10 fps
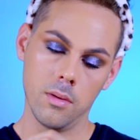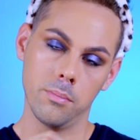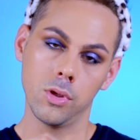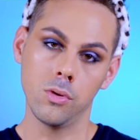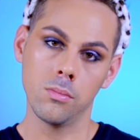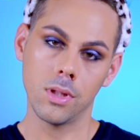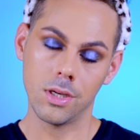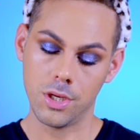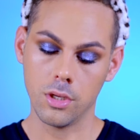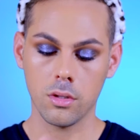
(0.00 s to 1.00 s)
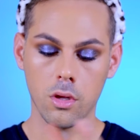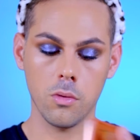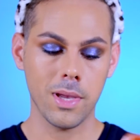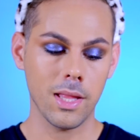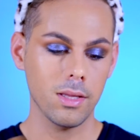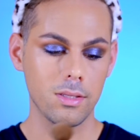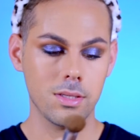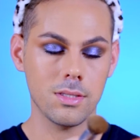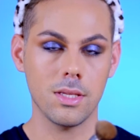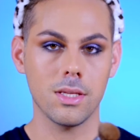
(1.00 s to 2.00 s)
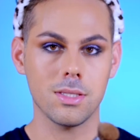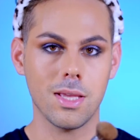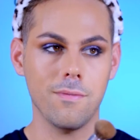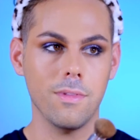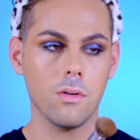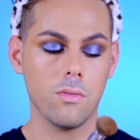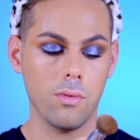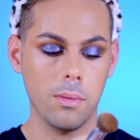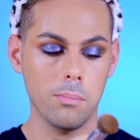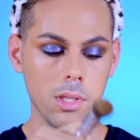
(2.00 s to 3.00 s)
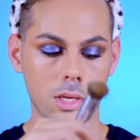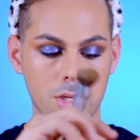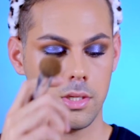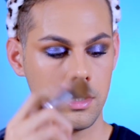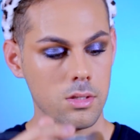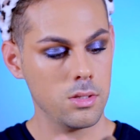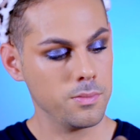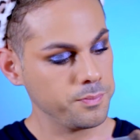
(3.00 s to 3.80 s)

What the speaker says: Bloom Blush and Glow palette, since it does have the cream blushes.